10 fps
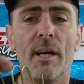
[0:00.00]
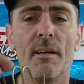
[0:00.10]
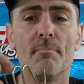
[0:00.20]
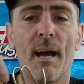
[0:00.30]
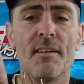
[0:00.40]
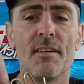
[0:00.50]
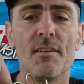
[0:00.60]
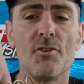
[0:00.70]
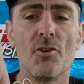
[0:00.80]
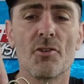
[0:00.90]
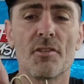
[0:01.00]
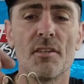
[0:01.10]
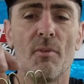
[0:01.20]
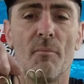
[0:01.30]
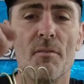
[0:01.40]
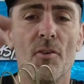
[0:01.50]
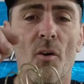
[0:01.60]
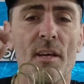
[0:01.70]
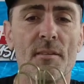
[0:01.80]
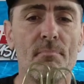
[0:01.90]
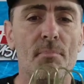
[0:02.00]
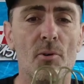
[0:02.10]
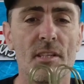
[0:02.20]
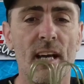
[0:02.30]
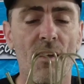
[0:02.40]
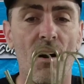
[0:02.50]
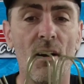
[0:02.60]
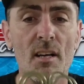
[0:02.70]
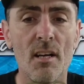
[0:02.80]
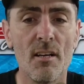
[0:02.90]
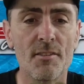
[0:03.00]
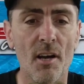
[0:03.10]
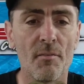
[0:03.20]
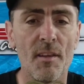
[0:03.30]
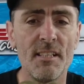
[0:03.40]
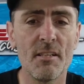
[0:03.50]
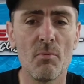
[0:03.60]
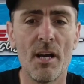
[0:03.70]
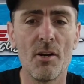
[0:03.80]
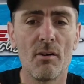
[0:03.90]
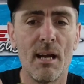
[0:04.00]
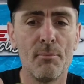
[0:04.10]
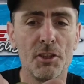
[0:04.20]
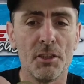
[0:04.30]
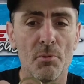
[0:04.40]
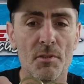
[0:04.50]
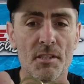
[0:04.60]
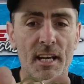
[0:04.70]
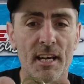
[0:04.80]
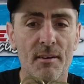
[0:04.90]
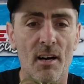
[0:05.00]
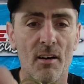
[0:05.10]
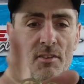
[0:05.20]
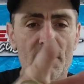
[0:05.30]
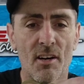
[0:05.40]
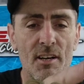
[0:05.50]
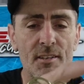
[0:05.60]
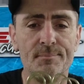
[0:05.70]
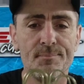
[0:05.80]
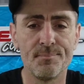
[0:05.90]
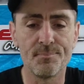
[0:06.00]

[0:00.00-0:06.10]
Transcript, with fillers: we can bend and adjust when we've got this put together. So this is where your airbrushes would sit either side.